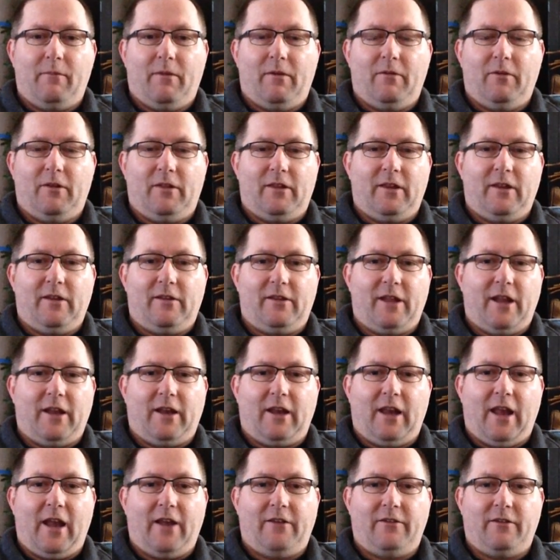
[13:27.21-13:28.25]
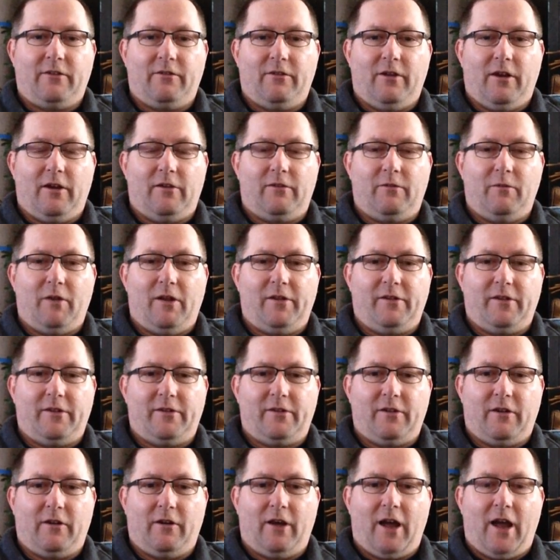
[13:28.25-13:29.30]
with these psychiatric drugs, from
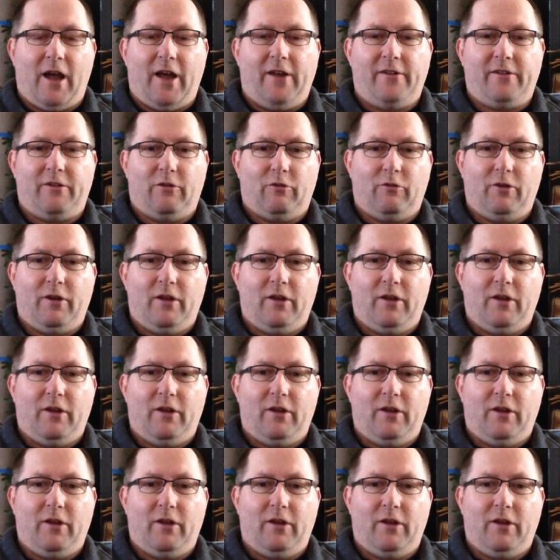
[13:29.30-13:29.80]
SSRIs